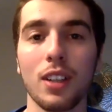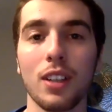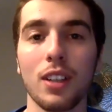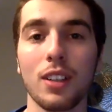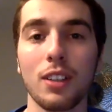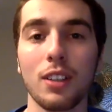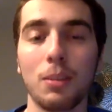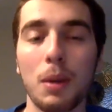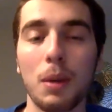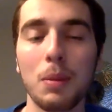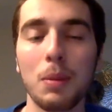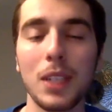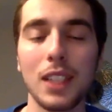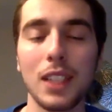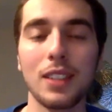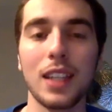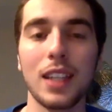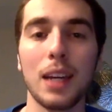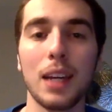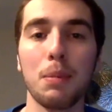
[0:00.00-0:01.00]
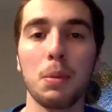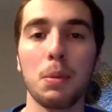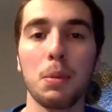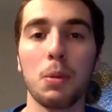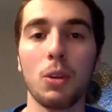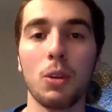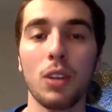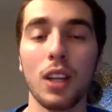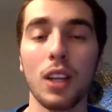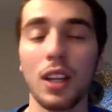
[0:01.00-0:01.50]
because maybe he's
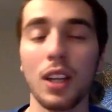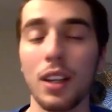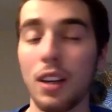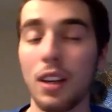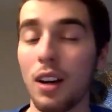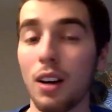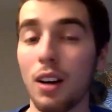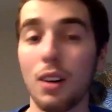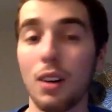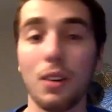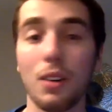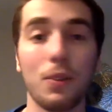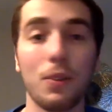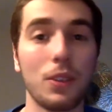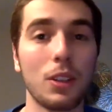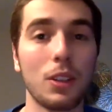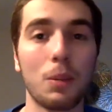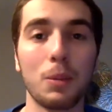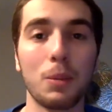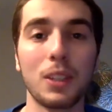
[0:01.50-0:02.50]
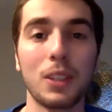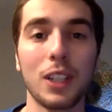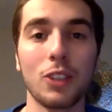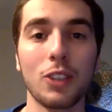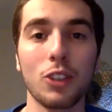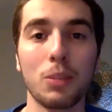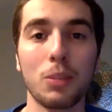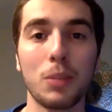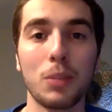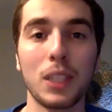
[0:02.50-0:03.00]
capable of, you know,
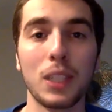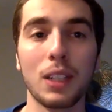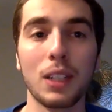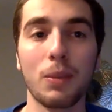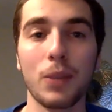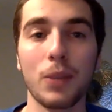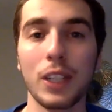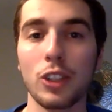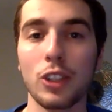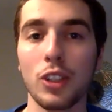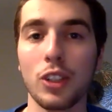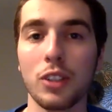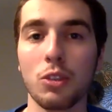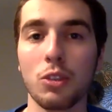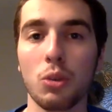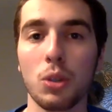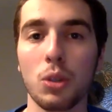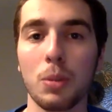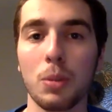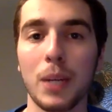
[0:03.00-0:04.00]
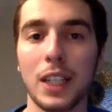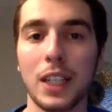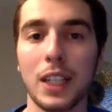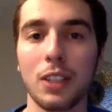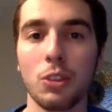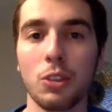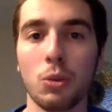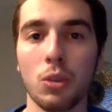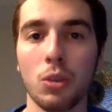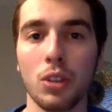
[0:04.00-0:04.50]
potentially being a franchise quarterback
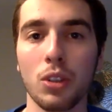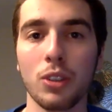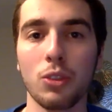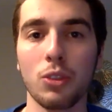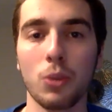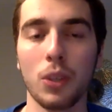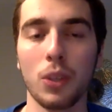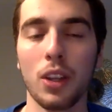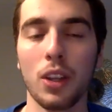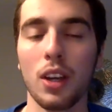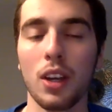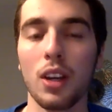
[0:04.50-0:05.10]
in New Orleans with